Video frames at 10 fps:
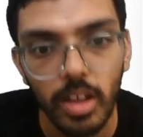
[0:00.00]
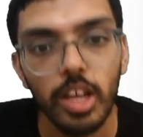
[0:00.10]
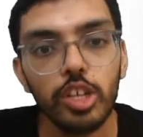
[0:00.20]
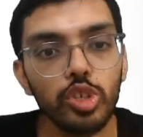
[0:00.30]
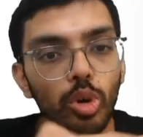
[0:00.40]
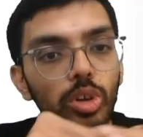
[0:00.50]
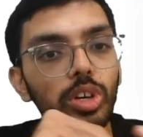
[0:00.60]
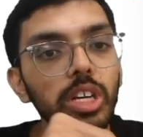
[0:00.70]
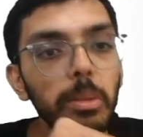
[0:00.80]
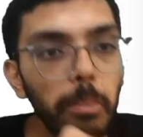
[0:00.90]
So
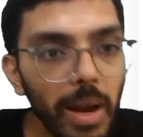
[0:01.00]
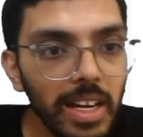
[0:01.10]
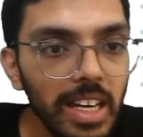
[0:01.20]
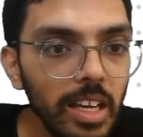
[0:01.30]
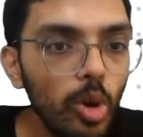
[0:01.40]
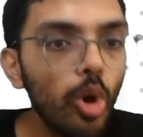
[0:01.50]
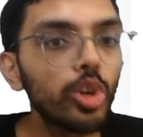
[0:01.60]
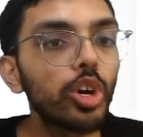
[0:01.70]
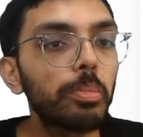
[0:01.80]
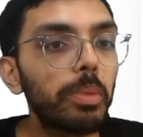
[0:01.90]
depending on
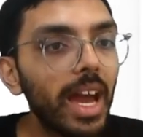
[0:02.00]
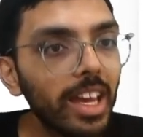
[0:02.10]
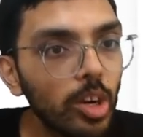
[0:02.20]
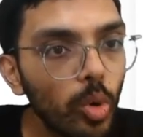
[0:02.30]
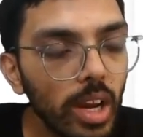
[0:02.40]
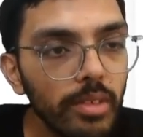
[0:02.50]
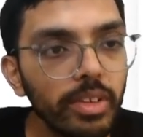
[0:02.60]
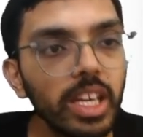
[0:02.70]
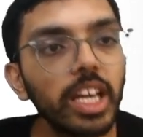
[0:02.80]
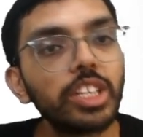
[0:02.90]
your prior
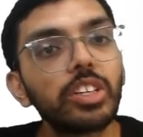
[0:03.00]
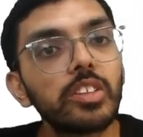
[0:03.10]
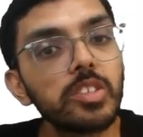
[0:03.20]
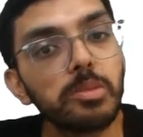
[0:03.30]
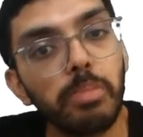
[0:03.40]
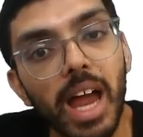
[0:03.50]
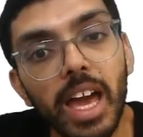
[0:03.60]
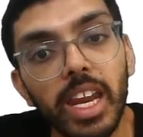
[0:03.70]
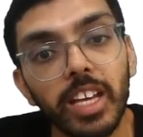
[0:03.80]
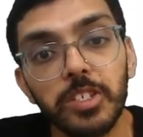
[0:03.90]
qualifications, prior
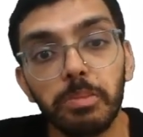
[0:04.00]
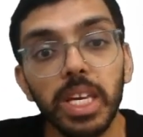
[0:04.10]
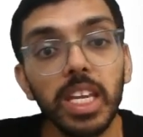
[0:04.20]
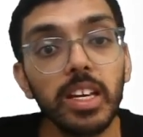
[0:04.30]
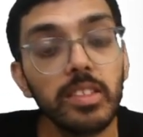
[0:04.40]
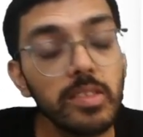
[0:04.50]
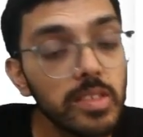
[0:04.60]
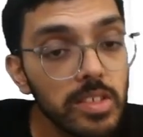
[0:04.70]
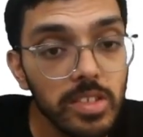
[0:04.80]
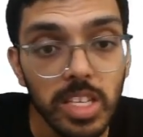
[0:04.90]
experience,
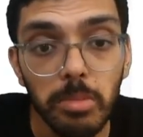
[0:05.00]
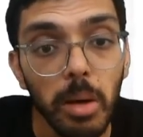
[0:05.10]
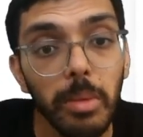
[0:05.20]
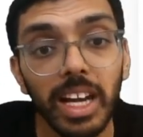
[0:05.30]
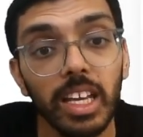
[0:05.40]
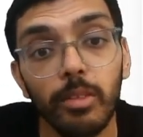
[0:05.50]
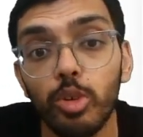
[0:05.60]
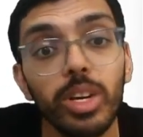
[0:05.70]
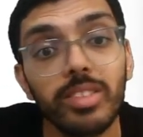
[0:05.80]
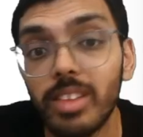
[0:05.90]
CIMA might give you
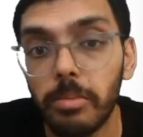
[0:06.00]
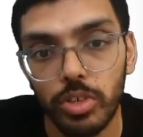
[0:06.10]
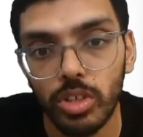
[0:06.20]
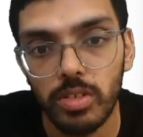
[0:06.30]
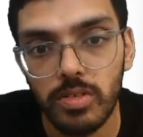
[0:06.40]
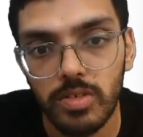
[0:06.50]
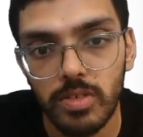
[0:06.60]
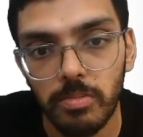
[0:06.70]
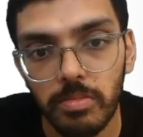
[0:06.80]
exemptions.